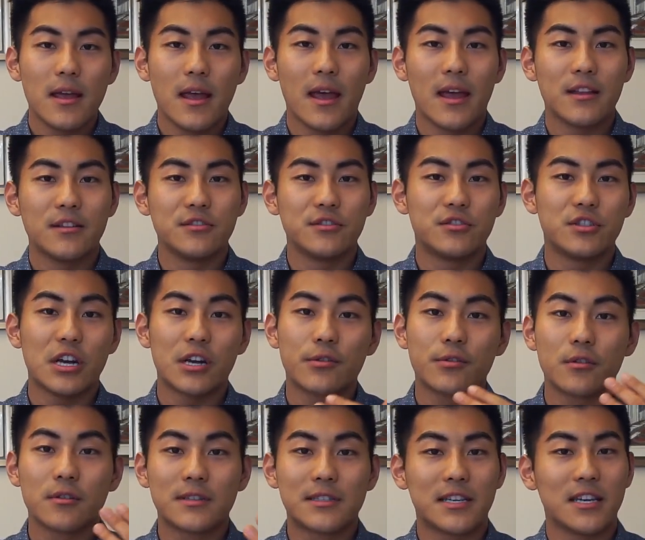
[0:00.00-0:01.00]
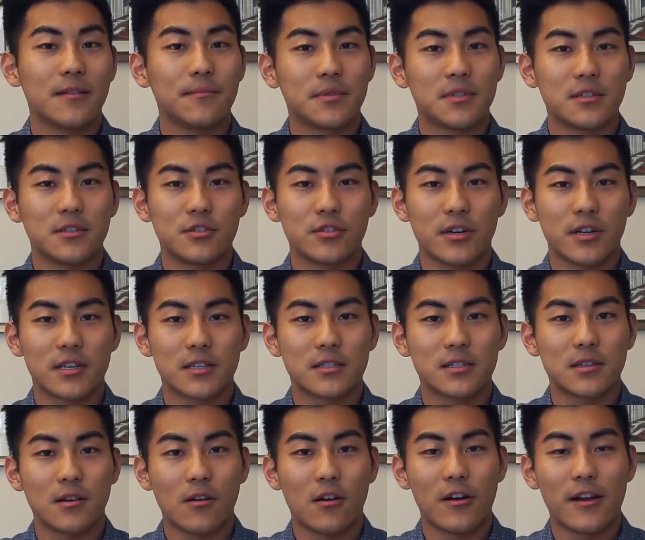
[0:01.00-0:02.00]
and general tips and
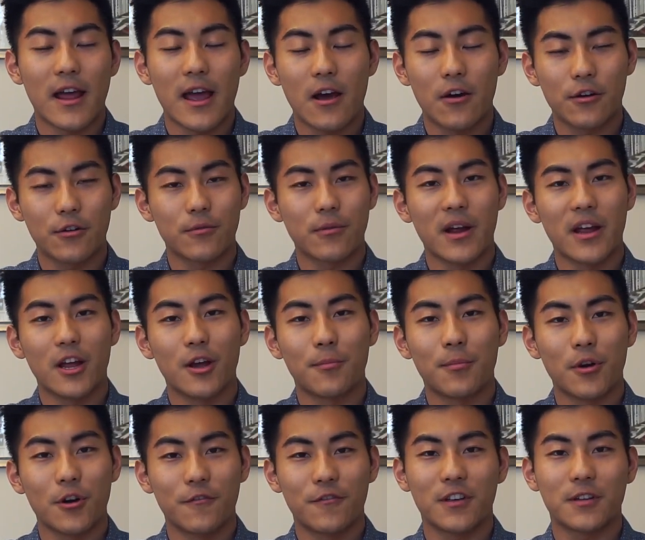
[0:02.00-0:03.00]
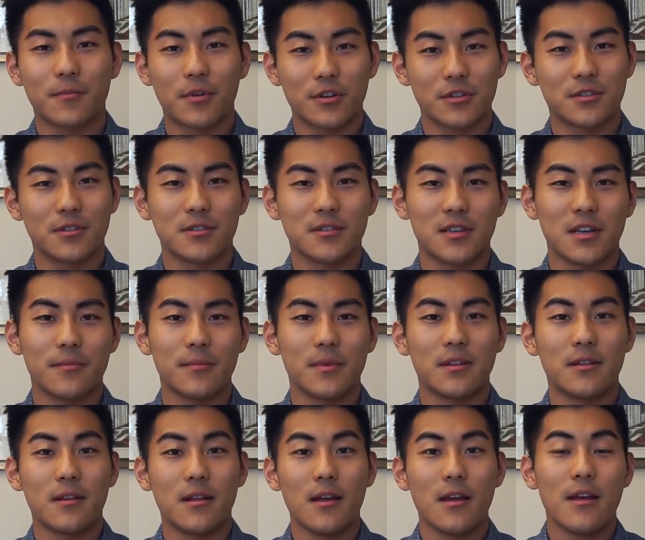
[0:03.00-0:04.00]
tricks on how to write a perfect personal
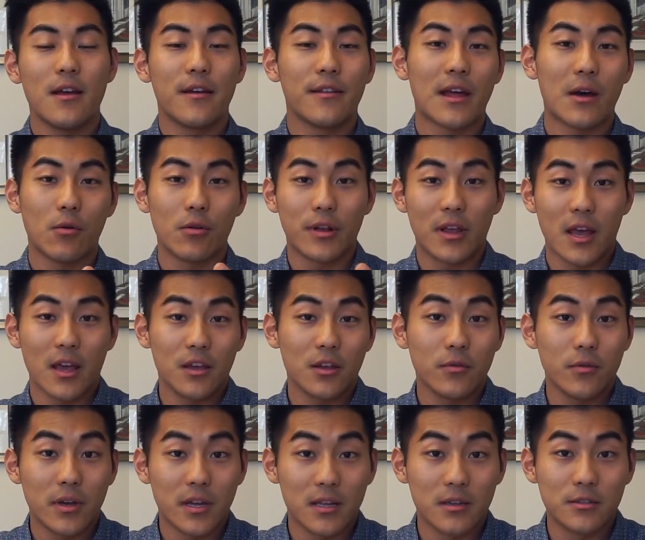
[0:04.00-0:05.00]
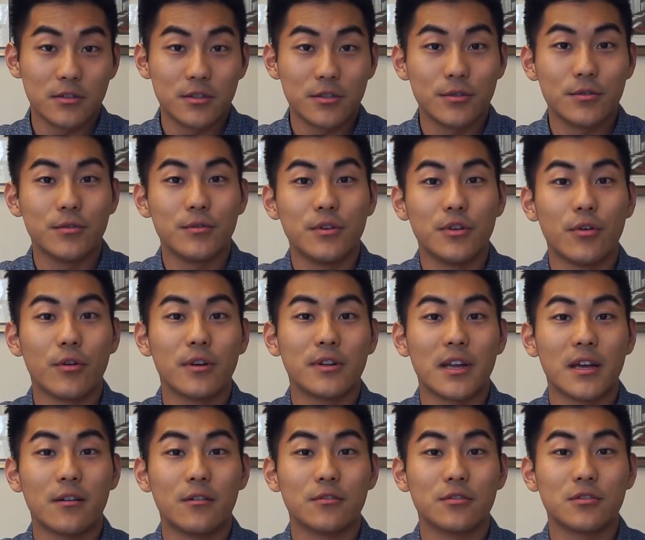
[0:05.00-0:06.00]
statement that will get you into your
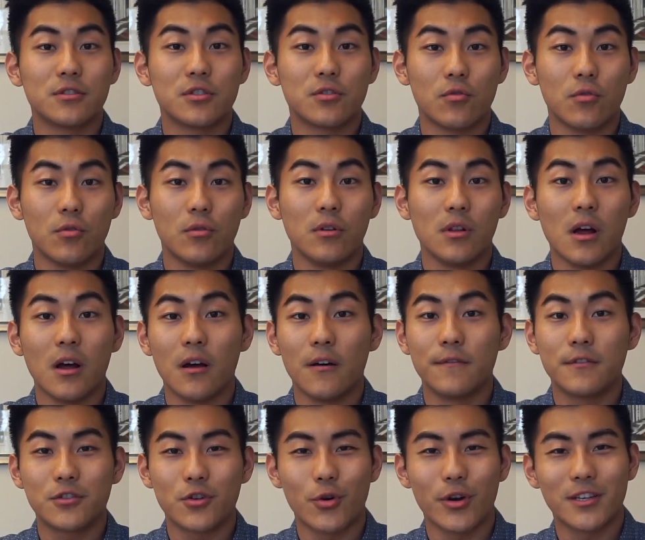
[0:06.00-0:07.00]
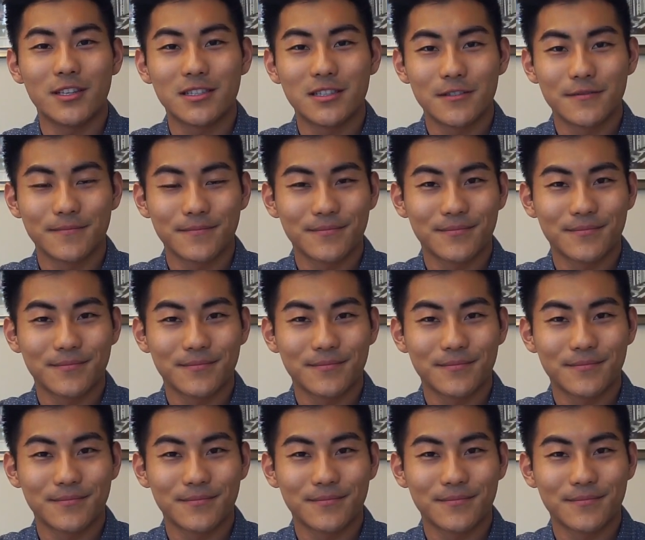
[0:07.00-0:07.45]
dental school of choice.